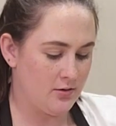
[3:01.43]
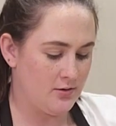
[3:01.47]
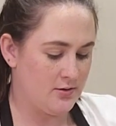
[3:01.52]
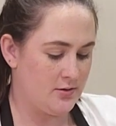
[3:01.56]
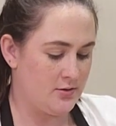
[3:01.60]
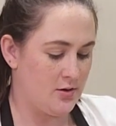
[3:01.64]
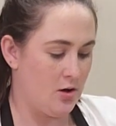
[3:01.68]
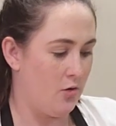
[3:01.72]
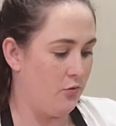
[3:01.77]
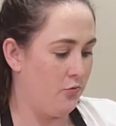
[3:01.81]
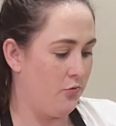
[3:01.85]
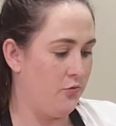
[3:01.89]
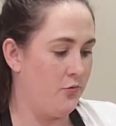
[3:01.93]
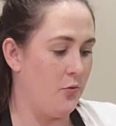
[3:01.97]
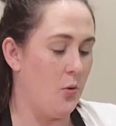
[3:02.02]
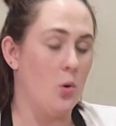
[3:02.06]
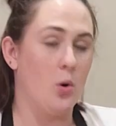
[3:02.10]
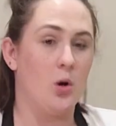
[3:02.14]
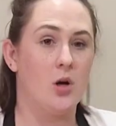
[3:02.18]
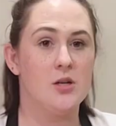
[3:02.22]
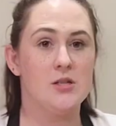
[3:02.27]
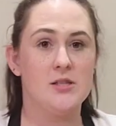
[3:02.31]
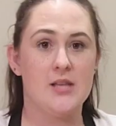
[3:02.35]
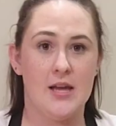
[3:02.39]
so
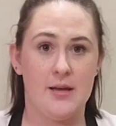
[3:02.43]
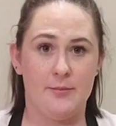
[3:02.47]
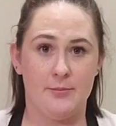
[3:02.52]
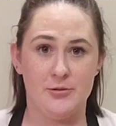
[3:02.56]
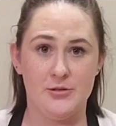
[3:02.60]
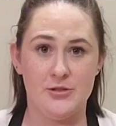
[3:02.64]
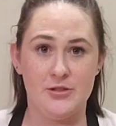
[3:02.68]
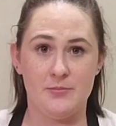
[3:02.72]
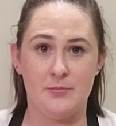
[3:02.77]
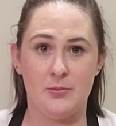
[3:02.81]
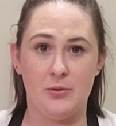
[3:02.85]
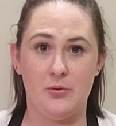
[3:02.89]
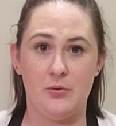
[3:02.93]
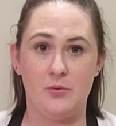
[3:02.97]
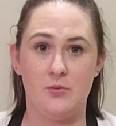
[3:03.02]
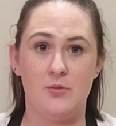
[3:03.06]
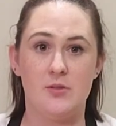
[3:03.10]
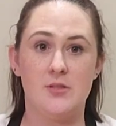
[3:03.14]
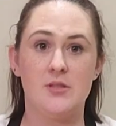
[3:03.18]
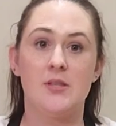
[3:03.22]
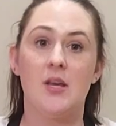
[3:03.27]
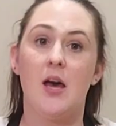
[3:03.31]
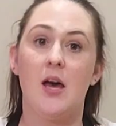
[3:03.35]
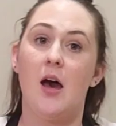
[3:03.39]
4
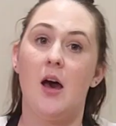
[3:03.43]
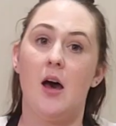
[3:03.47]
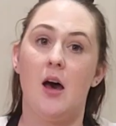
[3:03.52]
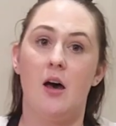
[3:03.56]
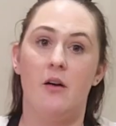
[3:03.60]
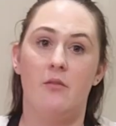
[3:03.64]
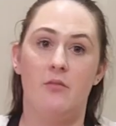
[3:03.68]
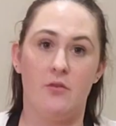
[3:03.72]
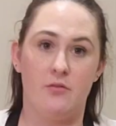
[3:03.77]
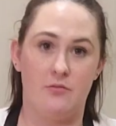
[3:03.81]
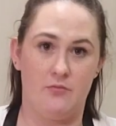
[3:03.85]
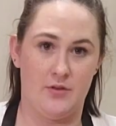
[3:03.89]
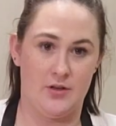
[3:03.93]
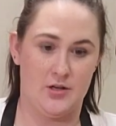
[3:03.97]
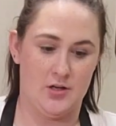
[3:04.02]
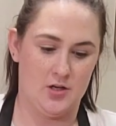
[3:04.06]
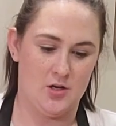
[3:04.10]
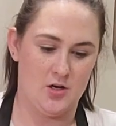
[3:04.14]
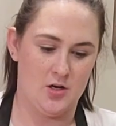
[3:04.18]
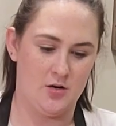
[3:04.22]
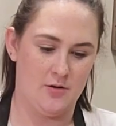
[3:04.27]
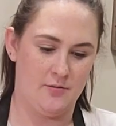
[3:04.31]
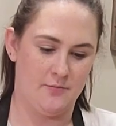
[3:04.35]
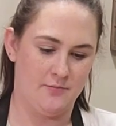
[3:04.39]
tablespoons of
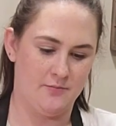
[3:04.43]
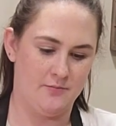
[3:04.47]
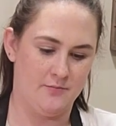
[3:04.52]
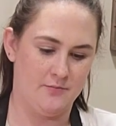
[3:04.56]
vinegar.